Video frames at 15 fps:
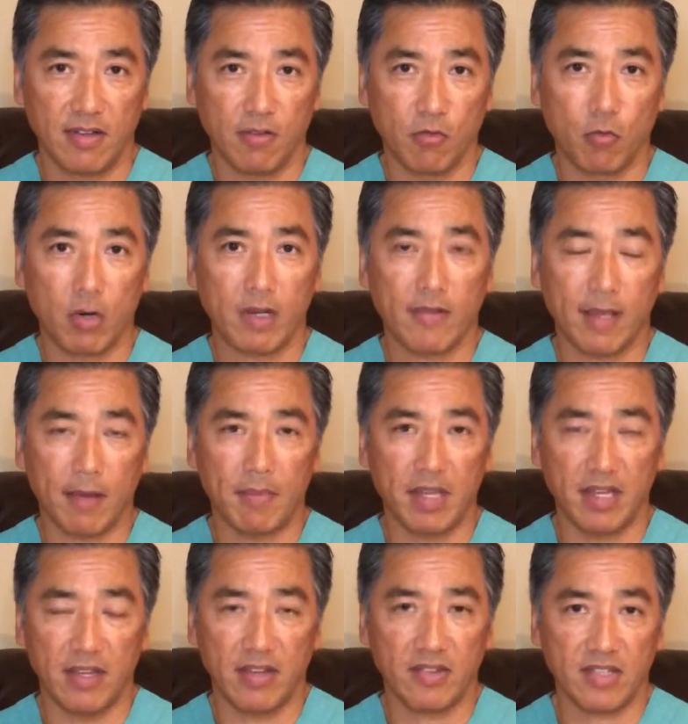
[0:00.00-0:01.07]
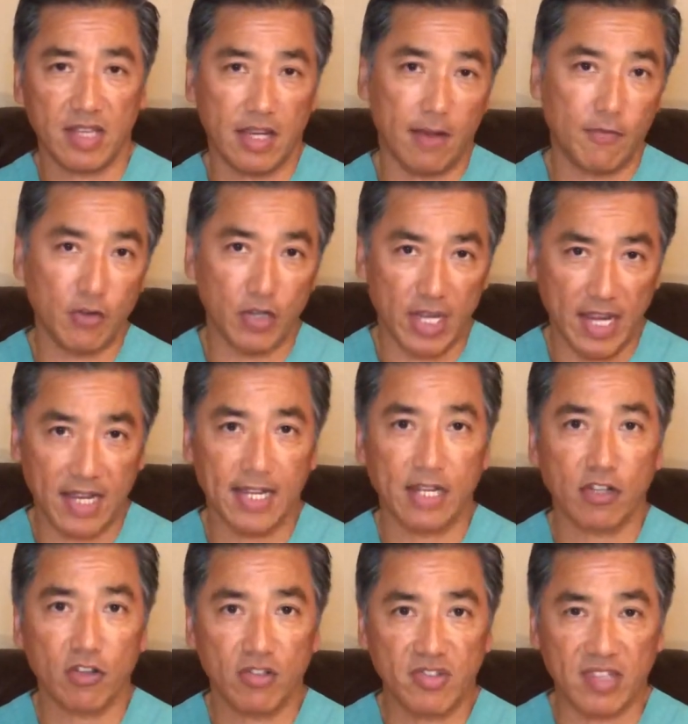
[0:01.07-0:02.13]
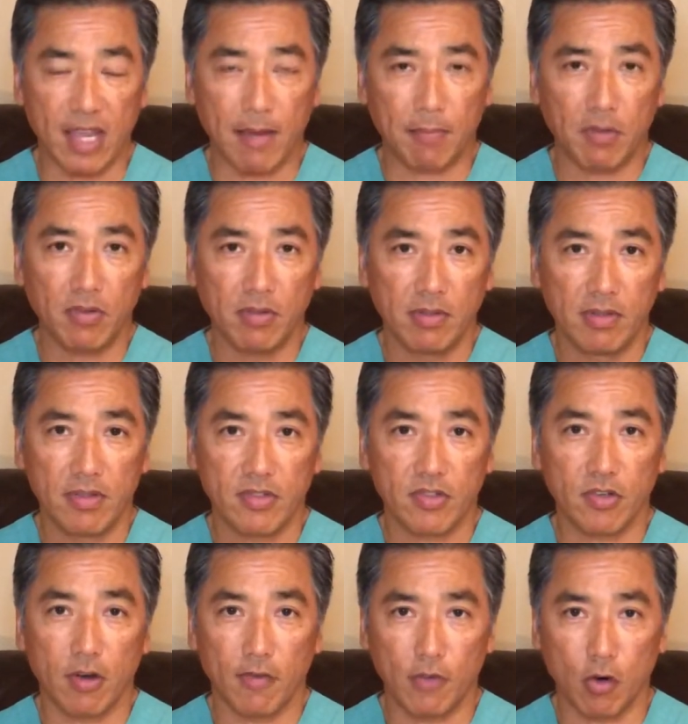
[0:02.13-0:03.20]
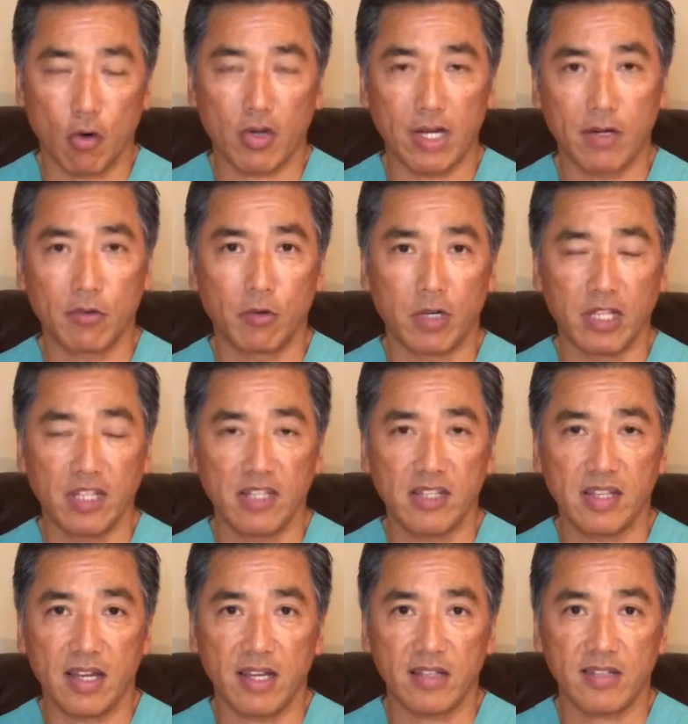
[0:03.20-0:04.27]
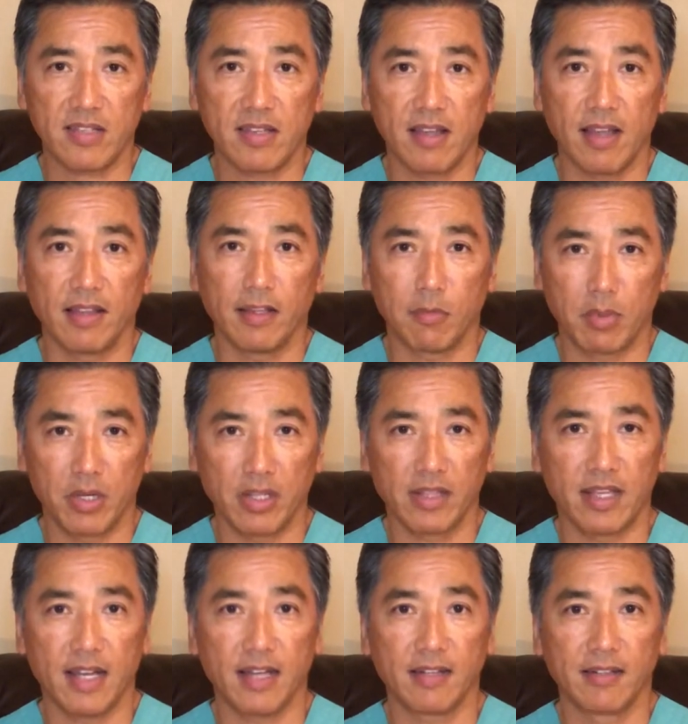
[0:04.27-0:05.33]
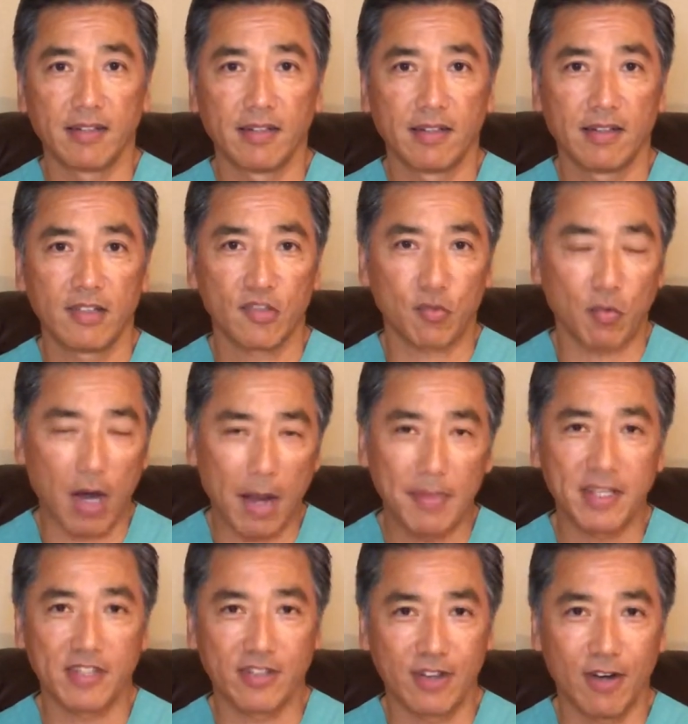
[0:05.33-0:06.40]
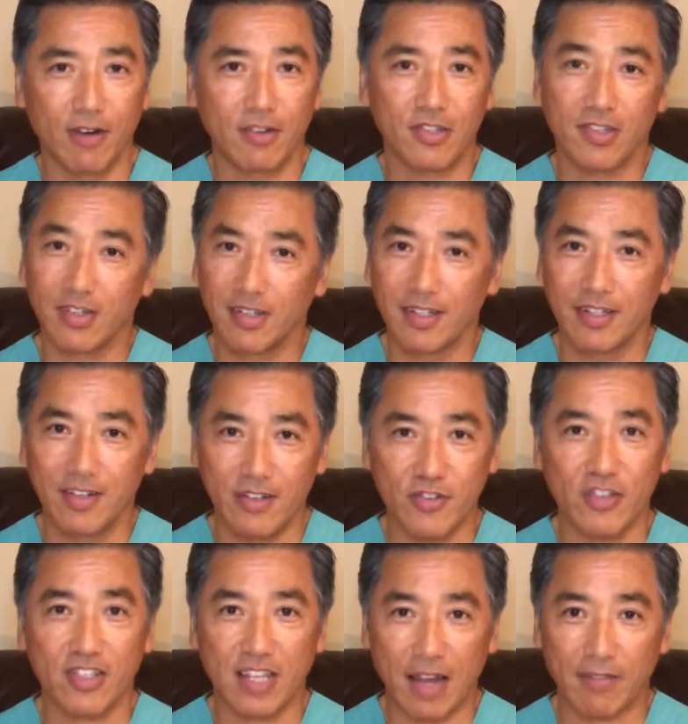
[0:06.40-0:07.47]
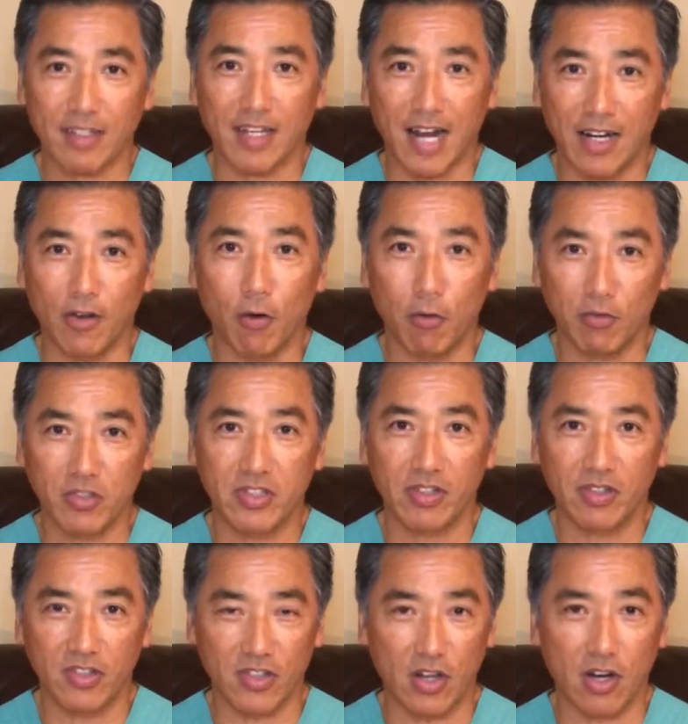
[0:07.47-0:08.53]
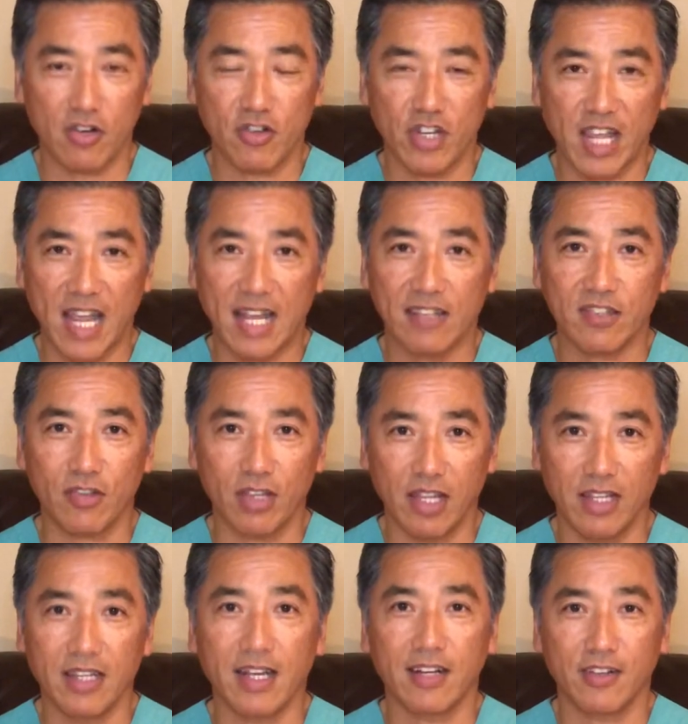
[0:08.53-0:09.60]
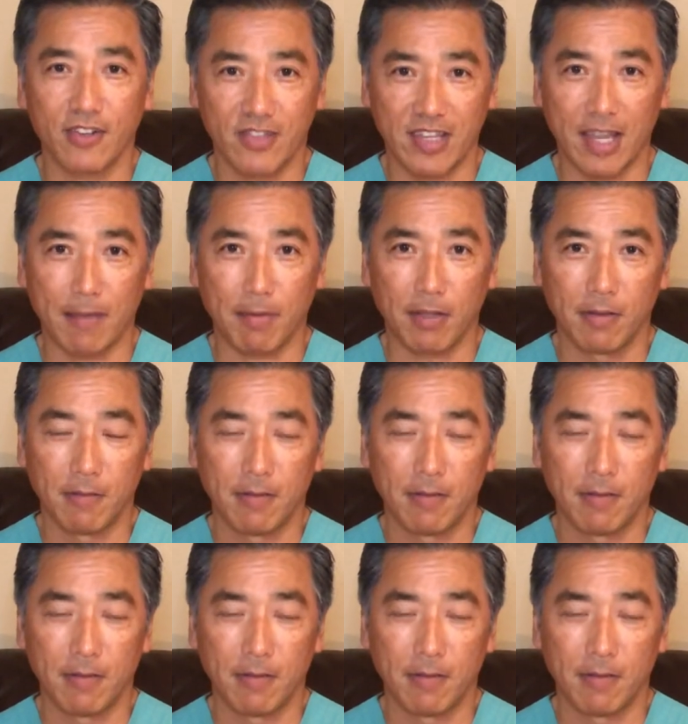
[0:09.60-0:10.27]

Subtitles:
One of them is if you can't get a good sample. So if you are getting one of these tests and they're putting that swab in your nose, you just have to kind of hold still as long as you can so they can get a good sample.